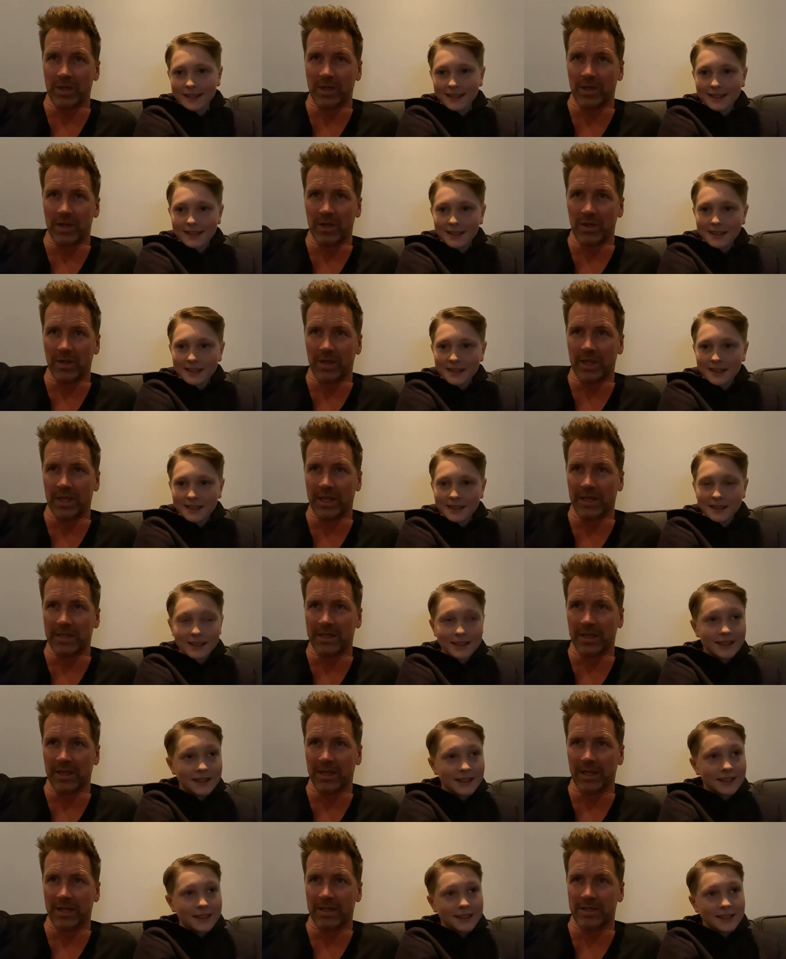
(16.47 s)
Speaker 1: are looking at the
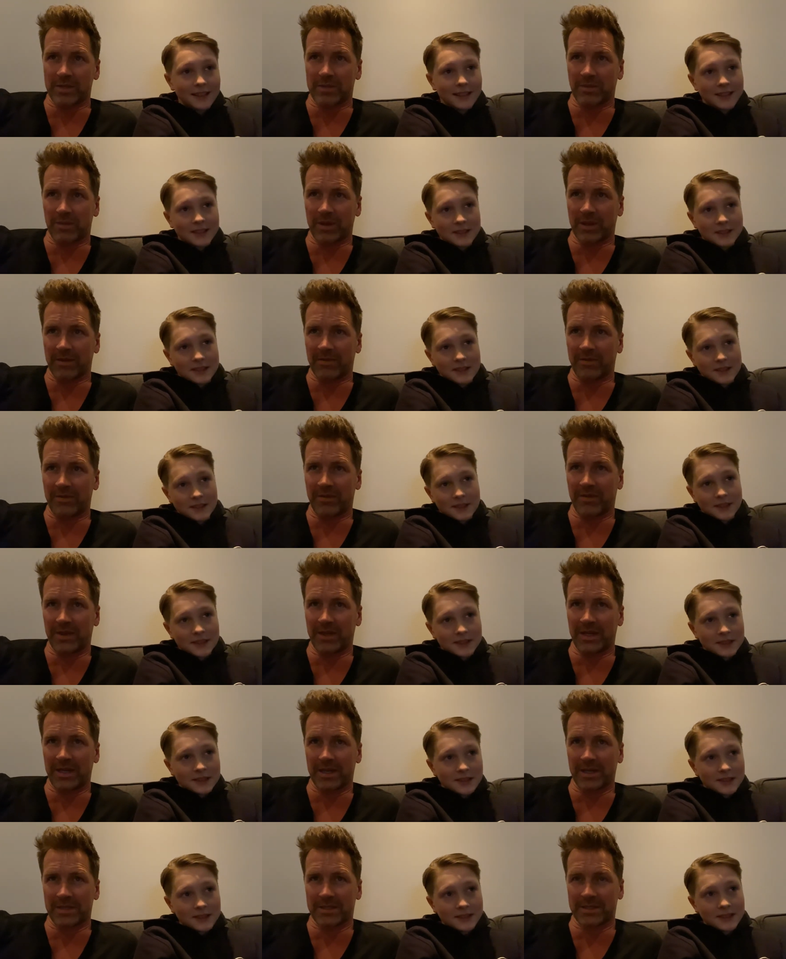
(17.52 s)
Lakers playing
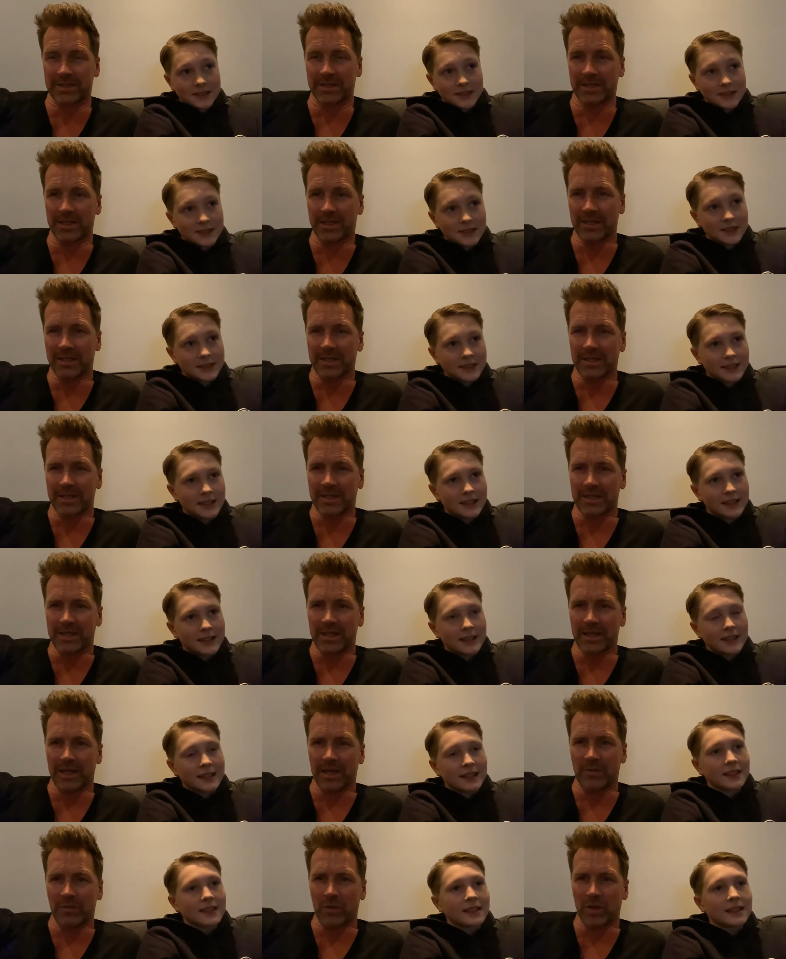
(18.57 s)
Phoenix.
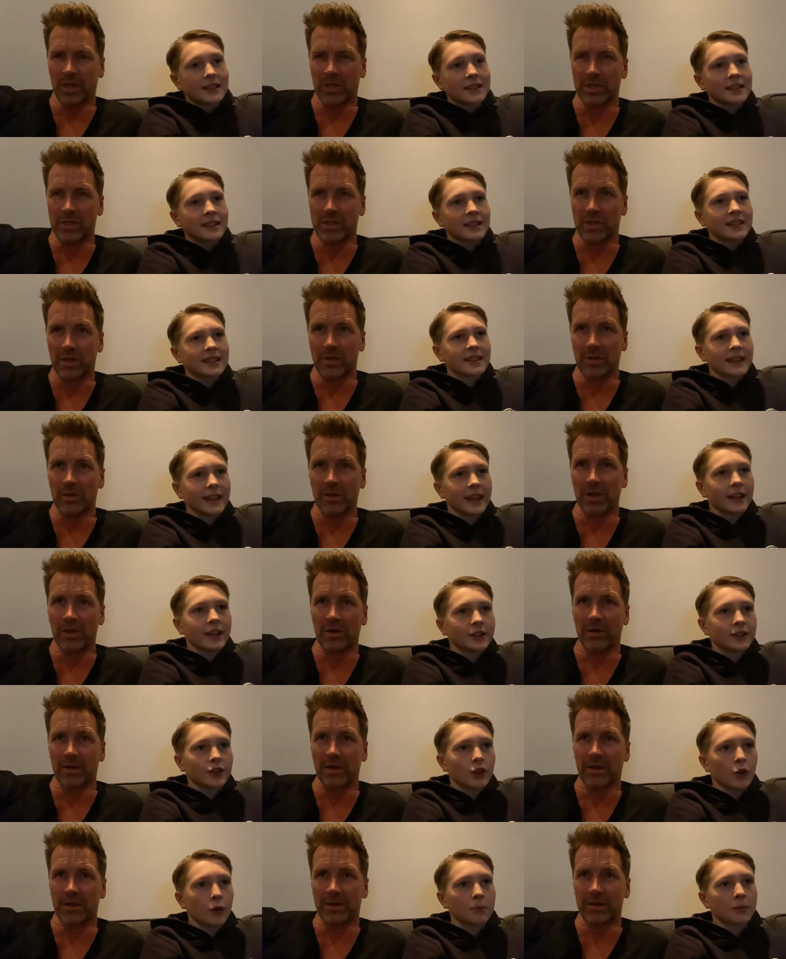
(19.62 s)
Um, we're going to show you Lakers
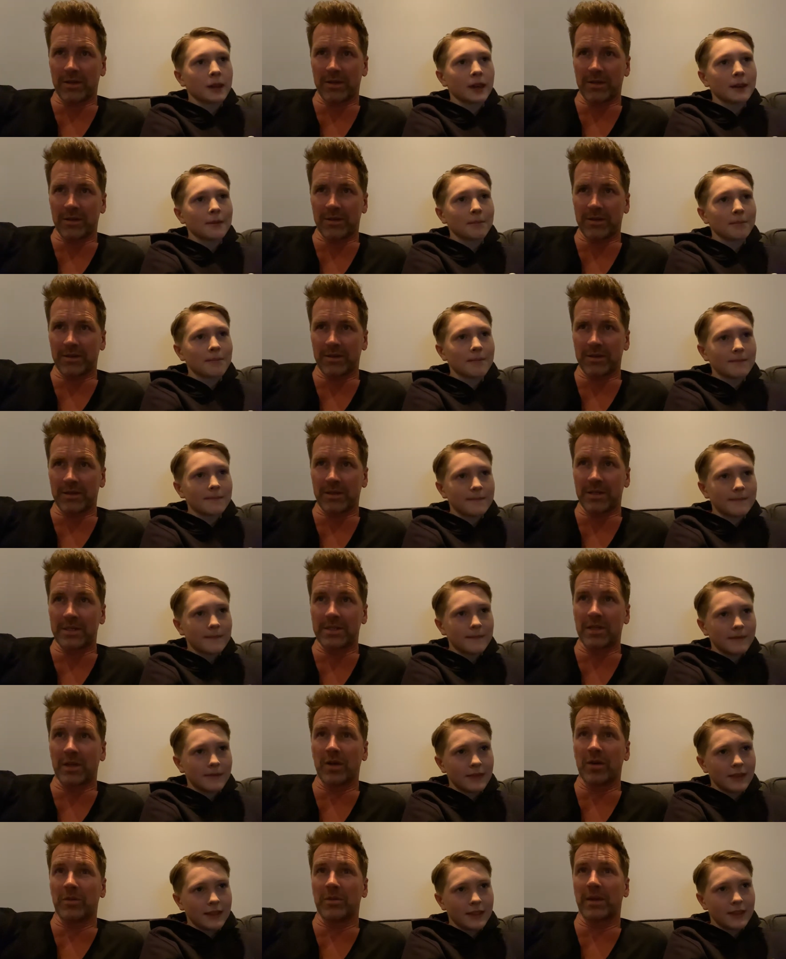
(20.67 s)
little, home game. It's
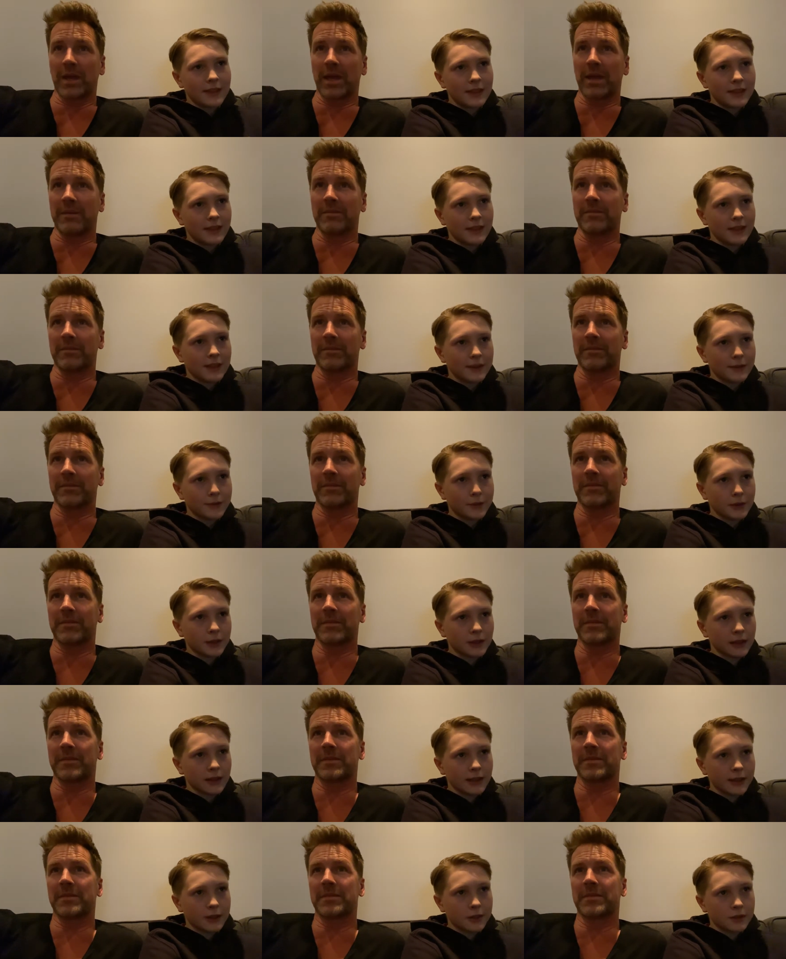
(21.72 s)
a home game
Speaker 2: for the
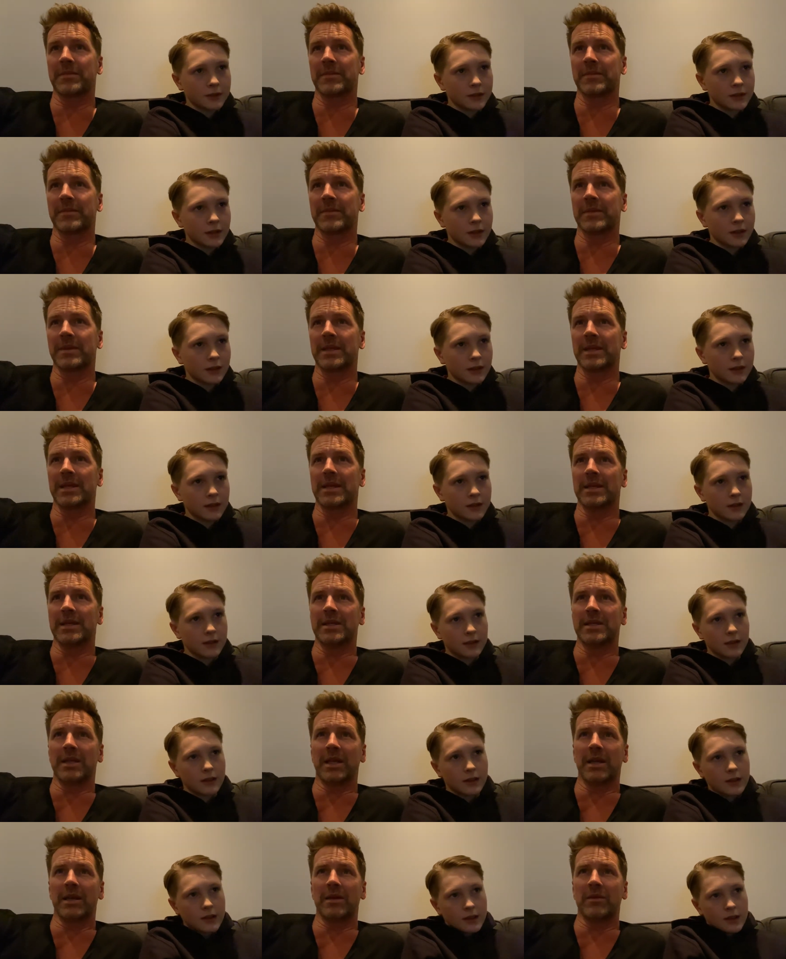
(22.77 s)
Lakers. Yeah.
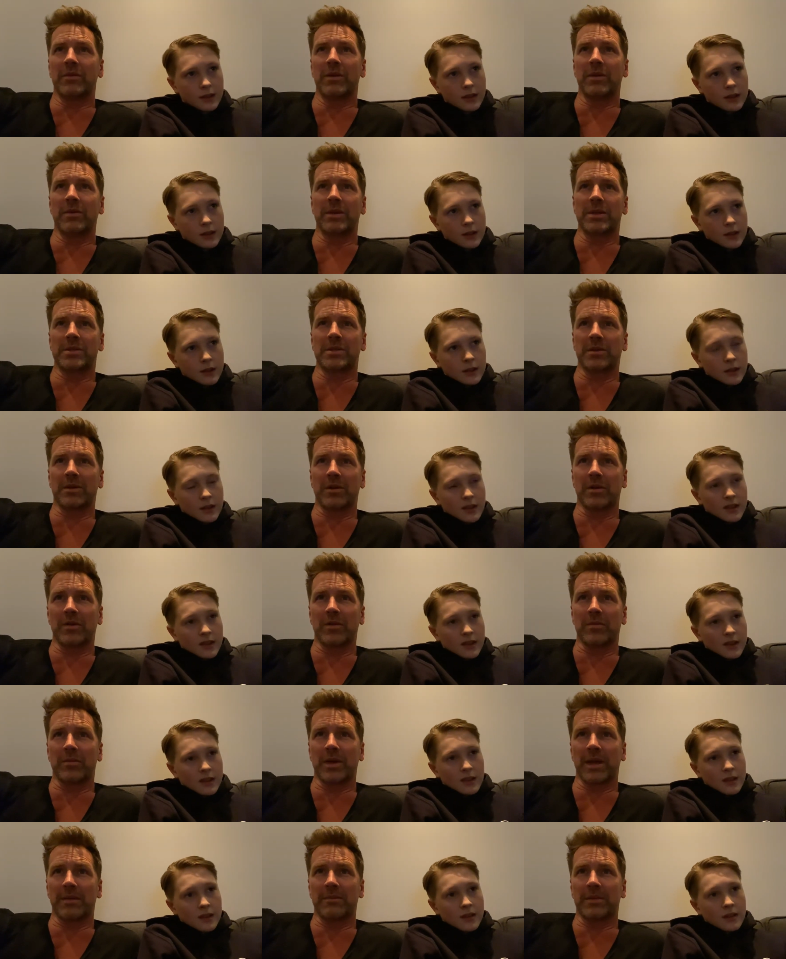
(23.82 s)
Speaker 1: We went to a
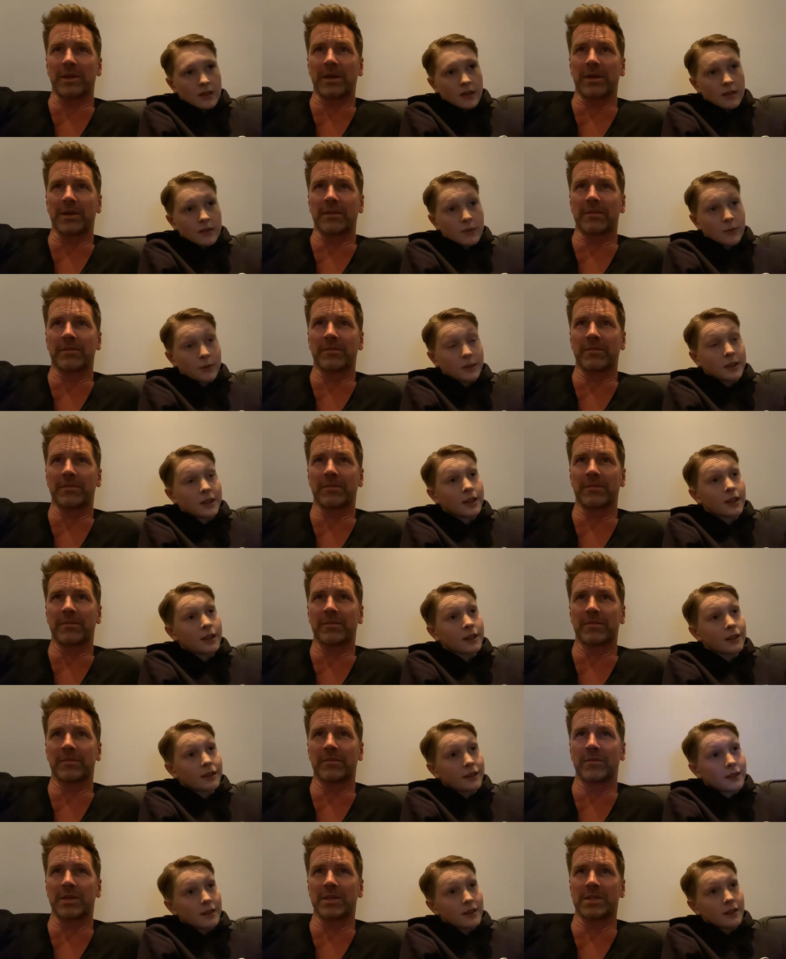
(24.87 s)
home game there. We did.
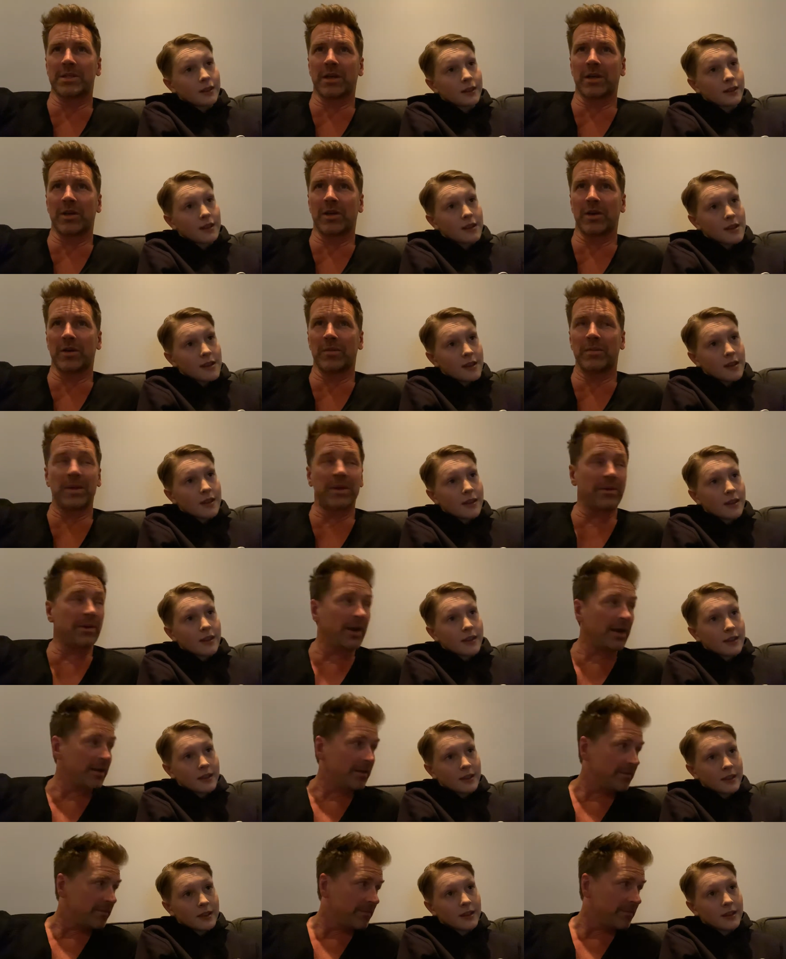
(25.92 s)
We saw Kobe, right?